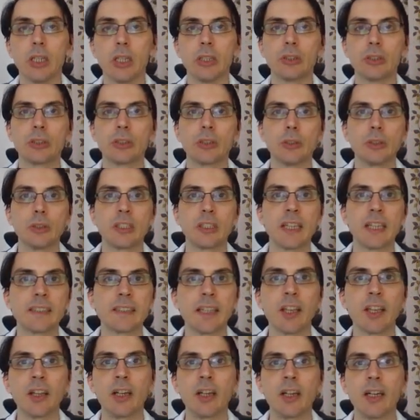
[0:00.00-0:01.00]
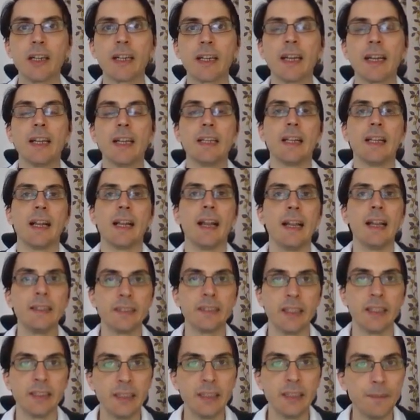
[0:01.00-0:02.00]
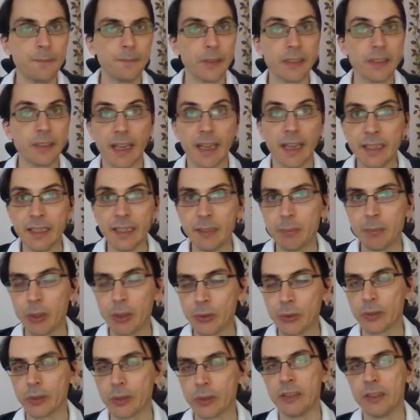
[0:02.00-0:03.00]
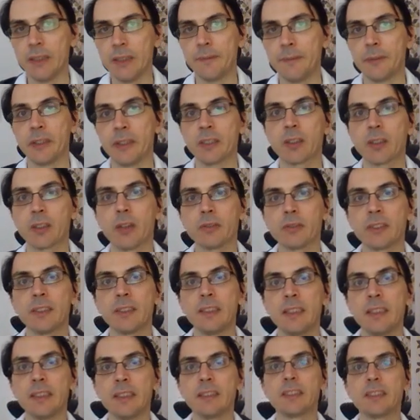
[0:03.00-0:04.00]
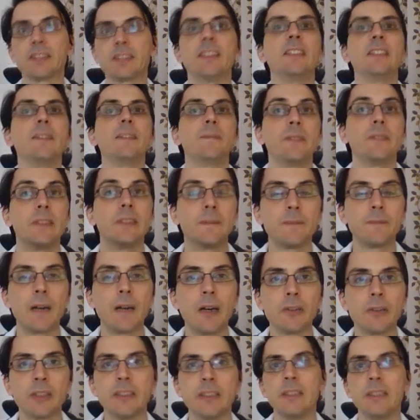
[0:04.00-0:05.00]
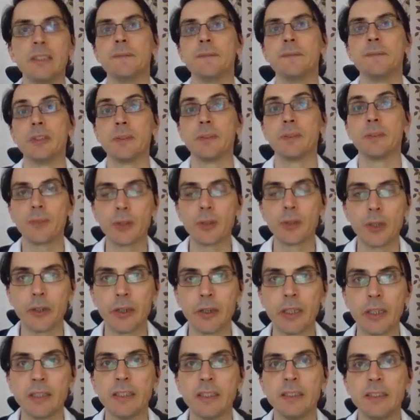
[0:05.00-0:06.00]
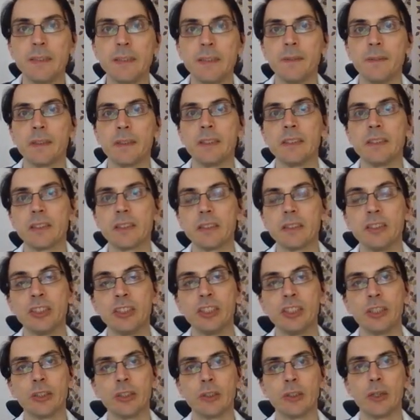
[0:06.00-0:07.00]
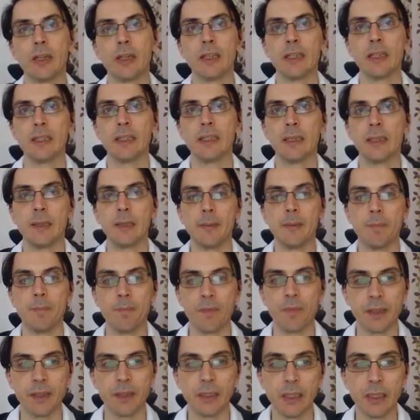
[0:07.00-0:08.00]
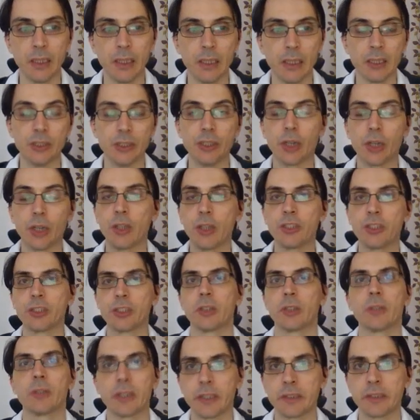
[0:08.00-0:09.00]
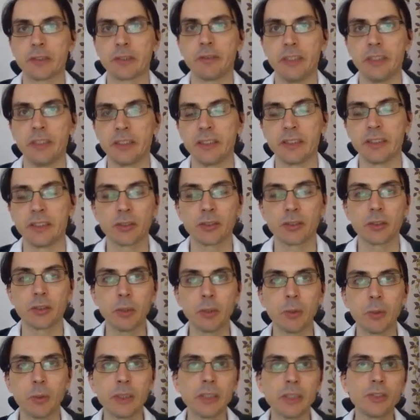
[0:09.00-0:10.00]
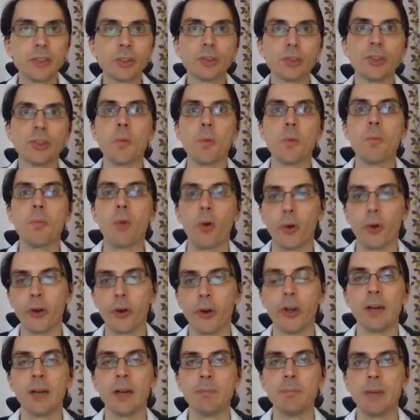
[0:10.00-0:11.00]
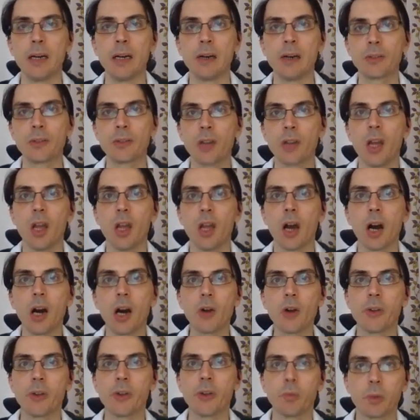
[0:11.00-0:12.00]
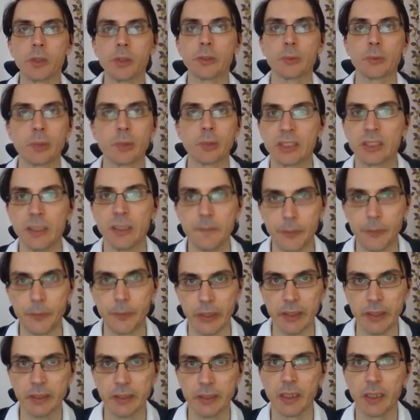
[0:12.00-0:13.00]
to catalog the different animals on the different continents, the different fauna, the different flora, the different geo, um, geological characteristics. So they wanted to know more about how the world was different